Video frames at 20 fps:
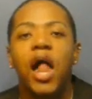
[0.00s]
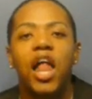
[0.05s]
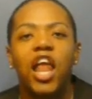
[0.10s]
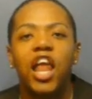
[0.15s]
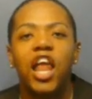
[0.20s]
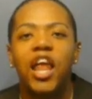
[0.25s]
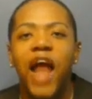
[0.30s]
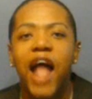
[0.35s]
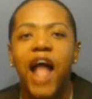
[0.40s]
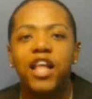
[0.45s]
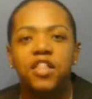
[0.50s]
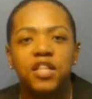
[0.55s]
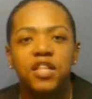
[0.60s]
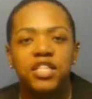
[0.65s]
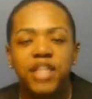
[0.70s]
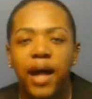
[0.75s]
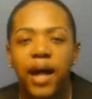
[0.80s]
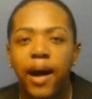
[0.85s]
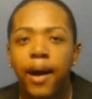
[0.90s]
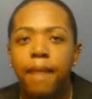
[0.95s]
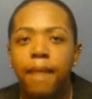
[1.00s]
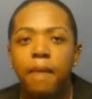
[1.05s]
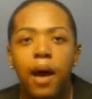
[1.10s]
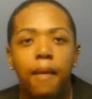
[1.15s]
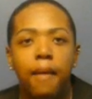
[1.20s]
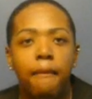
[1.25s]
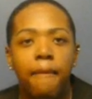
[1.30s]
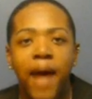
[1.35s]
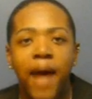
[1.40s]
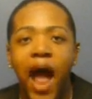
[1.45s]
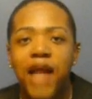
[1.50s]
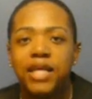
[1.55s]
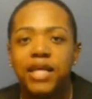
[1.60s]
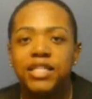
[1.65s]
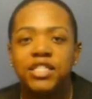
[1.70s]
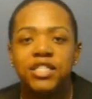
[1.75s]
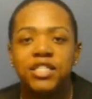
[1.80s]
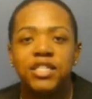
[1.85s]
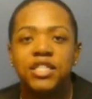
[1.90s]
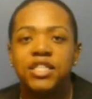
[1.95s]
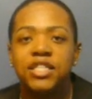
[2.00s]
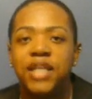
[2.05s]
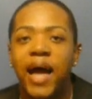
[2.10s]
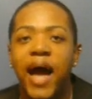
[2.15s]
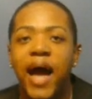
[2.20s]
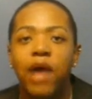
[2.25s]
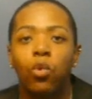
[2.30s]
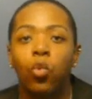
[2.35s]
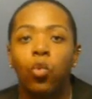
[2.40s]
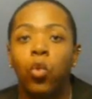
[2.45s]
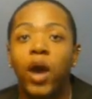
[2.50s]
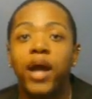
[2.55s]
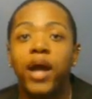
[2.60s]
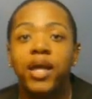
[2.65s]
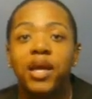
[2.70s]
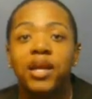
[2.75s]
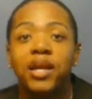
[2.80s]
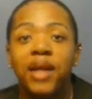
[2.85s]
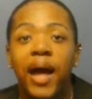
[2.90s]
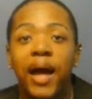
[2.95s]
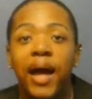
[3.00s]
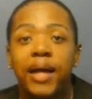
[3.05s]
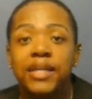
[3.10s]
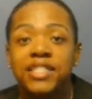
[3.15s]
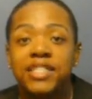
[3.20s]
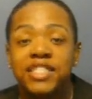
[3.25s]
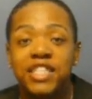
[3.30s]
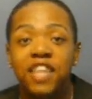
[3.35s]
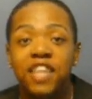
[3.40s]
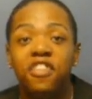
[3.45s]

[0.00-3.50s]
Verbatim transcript: a lot of the time our bodies does not recognize